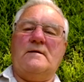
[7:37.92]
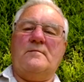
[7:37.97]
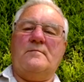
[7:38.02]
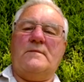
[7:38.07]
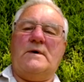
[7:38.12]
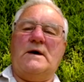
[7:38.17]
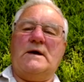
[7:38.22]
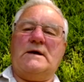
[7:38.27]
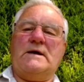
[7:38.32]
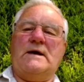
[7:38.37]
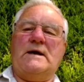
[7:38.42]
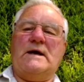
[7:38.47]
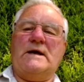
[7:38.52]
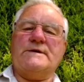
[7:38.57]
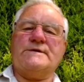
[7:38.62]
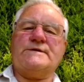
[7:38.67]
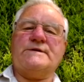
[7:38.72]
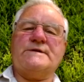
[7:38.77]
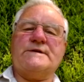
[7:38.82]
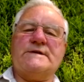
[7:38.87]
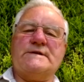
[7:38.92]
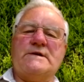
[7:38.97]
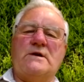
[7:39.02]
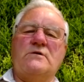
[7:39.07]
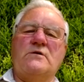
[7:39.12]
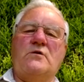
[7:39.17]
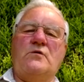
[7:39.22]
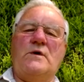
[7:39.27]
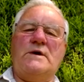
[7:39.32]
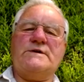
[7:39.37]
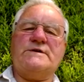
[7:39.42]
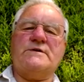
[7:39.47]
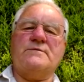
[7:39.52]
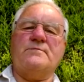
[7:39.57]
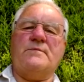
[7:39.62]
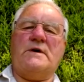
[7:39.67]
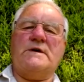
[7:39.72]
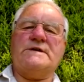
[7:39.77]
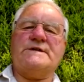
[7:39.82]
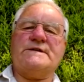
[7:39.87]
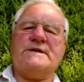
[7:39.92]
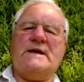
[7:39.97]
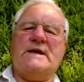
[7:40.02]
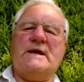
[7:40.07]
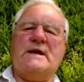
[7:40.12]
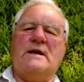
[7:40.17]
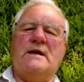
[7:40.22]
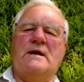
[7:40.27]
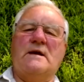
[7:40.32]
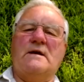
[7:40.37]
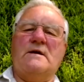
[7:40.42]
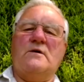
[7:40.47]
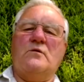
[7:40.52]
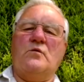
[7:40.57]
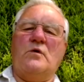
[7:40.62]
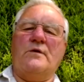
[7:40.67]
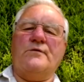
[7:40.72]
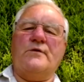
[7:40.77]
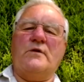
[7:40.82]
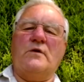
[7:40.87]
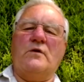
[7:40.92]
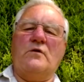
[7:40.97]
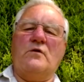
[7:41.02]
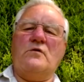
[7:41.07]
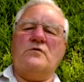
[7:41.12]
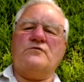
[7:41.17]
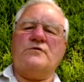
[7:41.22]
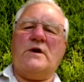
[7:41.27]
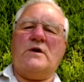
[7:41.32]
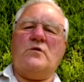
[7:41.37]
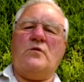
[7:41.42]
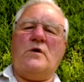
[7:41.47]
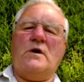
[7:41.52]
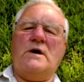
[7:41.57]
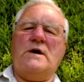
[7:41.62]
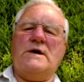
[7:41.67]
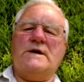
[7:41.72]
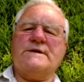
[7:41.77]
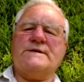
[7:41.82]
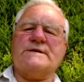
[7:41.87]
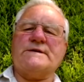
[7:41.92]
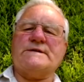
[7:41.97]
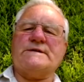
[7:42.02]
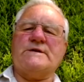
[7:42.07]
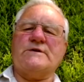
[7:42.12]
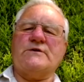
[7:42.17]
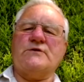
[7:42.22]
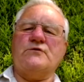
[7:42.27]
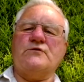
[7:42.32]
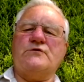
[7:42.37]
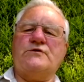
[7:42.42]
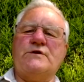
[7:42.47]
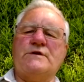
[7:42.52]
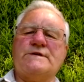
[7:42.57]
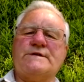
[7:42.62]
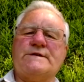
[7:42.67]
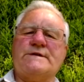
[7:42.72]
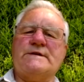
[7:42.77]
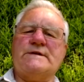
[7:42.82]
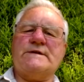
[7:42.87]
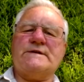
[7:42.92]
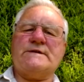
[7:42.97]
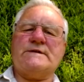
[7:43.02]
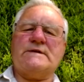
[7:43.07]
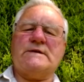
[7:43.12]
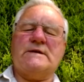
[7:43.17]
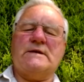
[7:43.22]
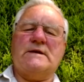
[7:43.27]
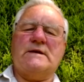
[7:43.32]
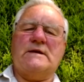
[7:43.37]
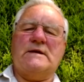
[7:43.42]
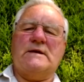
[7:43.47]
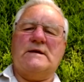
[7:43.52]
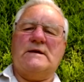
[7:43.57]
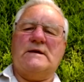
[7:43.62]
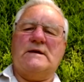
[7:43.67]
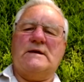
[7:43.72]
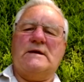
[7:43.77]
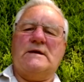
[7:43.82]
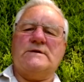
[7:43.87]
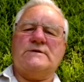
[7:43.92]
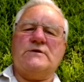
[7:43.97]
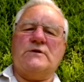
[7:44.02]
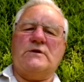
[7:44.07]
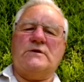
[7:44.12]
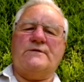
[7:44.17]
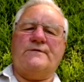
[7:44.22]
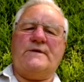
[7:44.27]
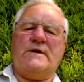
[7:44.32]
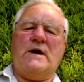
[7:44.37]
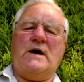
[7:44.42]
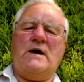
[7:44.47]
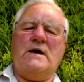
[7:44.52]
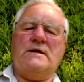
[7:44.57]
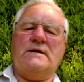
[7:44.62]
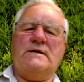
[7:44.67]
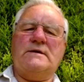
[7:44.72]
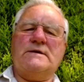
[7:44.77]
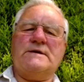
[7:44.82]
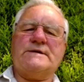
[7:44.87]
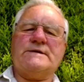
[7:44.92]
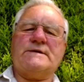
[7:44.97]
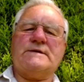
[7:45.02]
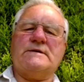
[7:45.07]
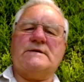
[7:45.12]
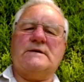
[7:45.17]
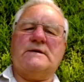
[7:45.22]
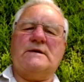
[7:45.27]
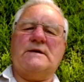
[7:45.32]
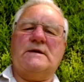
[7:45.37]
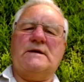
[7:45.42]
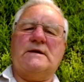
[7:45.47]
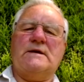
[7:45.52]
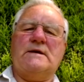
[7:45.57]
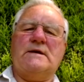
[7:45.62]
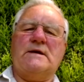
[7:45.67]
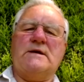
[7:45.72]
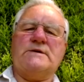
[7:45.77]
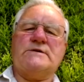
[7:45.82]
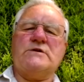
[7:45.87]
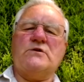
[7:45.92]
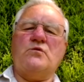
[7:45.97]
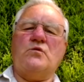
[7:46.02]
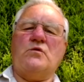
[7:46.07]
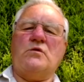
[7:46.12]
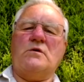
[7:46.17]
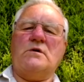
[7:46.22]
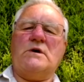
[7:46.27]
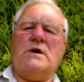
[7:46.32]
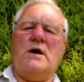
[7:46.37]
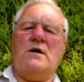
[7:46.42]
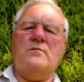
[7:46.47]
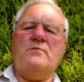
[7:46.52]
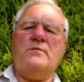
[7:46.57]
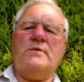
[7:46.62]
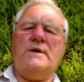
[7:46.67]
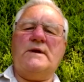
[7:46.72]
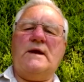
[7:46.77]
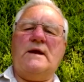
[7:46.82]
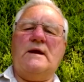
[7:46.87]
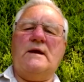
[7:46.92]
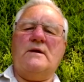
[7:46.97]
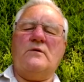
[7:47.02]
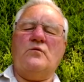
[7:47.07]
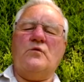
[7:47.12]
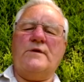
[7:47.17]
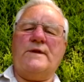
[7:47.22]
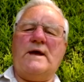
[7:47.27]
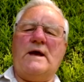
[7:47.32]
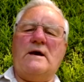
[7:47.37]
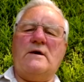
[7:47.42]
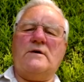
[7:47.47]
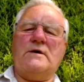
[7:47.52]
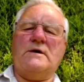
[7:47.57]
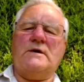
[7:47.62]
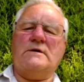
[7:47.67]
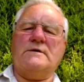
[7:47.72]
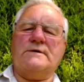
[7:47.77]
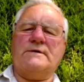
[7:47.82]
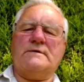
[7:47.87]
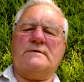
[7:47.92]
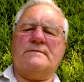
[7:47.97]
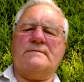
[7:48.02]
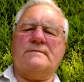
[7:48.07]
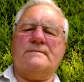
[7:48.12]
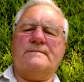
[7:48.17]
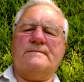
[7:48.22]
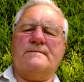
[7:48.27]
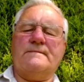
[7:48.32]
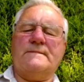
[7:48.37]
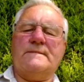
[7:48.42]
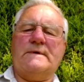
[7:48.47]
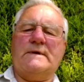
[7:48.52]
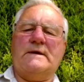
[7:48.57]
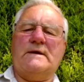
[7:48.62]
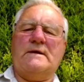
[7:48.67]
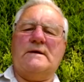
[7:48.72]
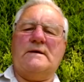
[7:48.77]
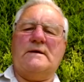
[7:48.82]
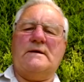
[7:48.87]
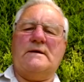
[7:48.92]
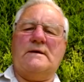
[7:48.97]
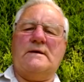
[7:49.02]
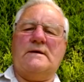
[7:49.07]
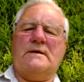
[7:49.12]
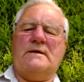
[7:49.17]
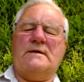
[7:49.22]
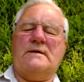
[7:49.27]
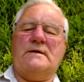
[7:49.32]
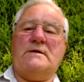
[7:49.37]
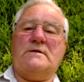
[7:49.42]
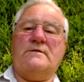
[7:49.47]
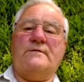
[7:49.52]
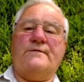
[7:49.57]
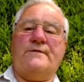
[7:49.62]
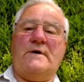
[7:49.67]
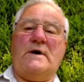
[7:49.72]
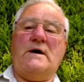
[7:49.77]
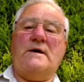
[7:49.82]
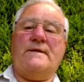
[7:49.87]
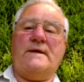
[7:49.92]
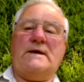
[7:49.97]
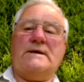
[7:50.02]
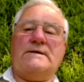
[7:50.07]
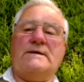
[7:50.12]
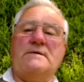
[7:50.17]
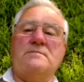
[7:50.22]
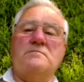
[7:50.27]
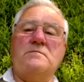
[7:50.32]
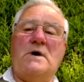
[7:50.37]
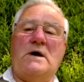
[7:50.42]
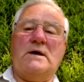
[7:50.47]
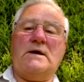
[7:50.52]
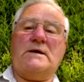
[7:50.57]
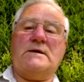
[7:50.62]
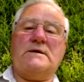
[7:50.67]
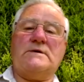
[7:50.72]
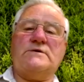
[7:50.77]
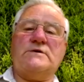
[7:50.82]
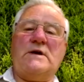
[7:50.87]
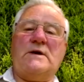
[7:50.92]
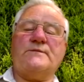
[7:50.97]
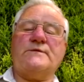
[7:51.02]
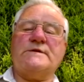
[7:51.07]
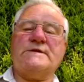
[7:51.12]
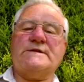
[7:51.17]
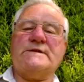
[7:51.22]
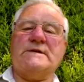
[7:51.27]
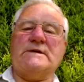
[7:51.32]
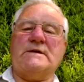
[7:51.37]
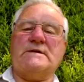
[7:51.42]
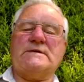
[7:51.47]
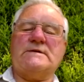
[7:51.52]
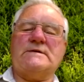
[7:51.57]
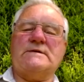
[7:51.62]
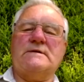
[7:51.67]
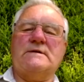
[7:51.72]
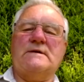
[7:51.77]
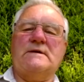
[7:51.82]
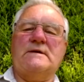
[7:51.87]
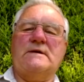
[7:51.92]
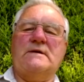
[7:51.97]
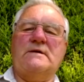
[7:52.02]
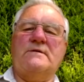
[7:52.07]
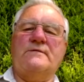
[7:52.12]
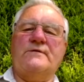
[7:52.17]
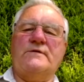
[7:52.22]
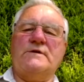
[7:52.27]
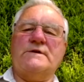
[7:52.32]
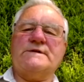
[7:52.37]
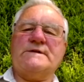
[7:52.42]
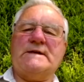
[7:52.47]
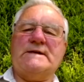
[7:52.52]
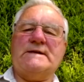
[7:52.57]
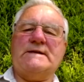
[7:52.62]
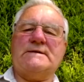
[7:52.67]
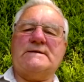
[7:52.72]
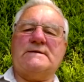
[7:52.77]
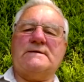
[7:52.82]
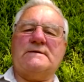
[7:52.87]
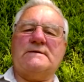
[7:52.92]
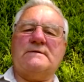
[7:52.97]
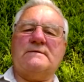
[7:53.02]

Micah answers his own question by saying, "What the Lord requires is to do justice, to love kindness, and to walk humbly with our God." You can find that in Micah chapter 6 and verse 8.